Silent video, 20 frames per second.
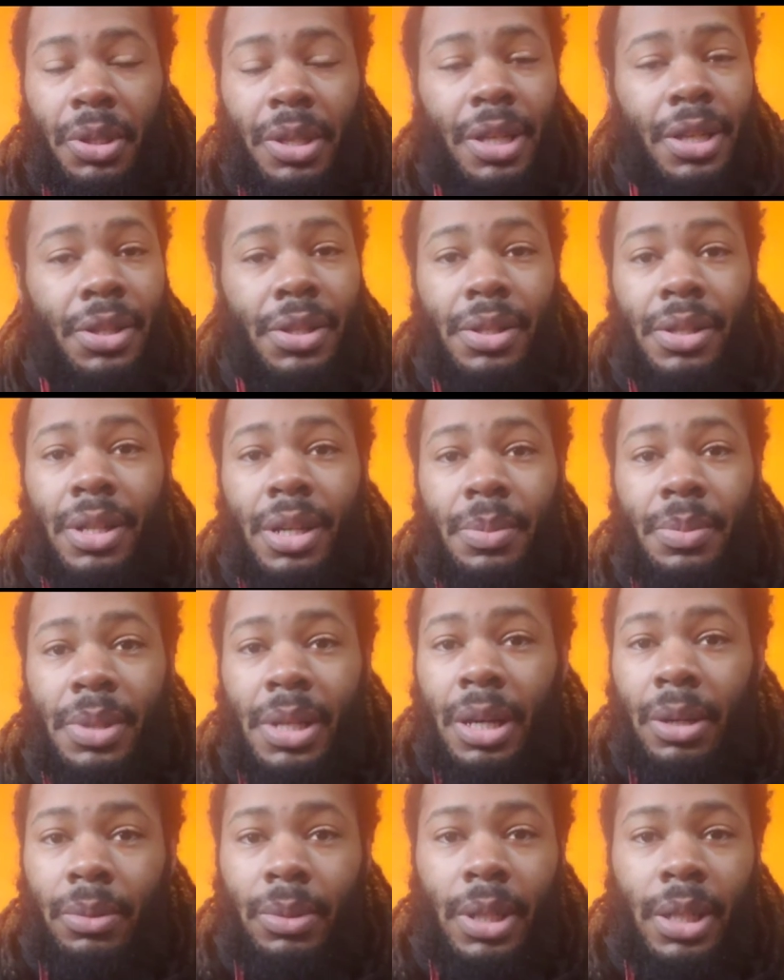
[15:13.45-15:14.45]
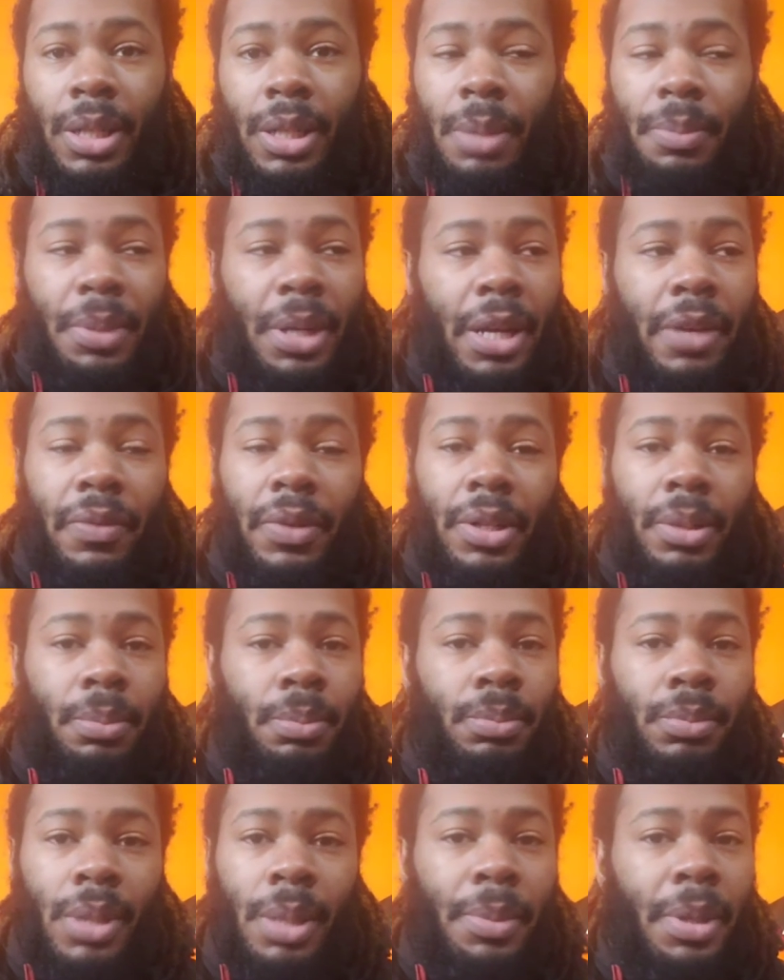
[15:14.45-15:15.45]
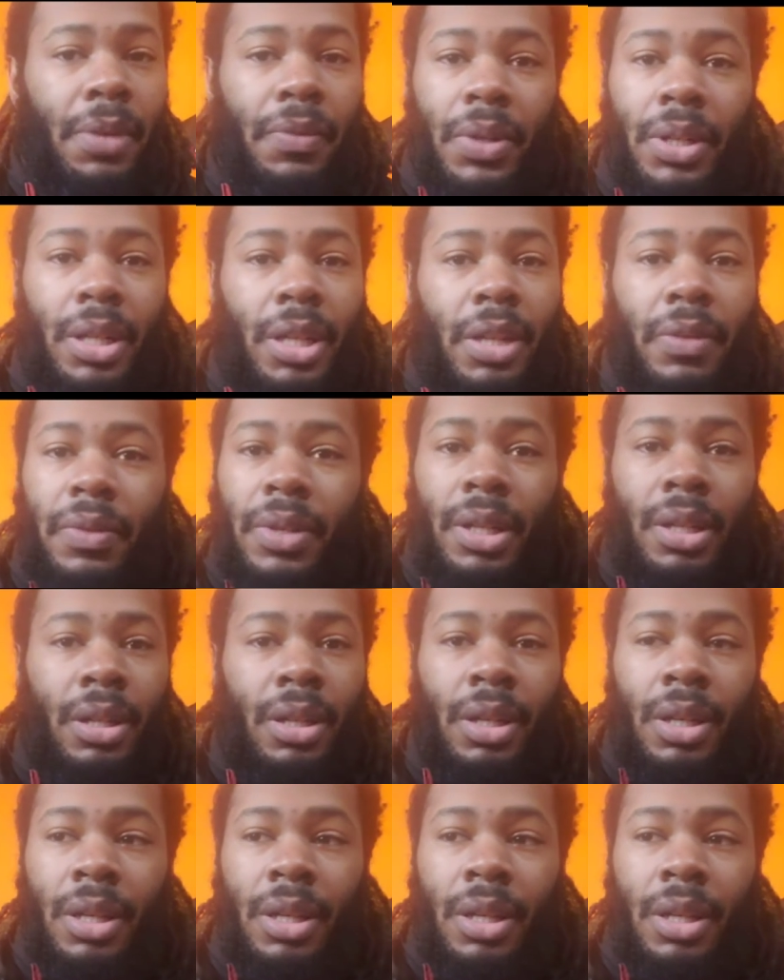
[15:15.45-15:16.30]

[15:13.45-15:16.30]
it just comes out, and I'm not even I'm not even gonna give a,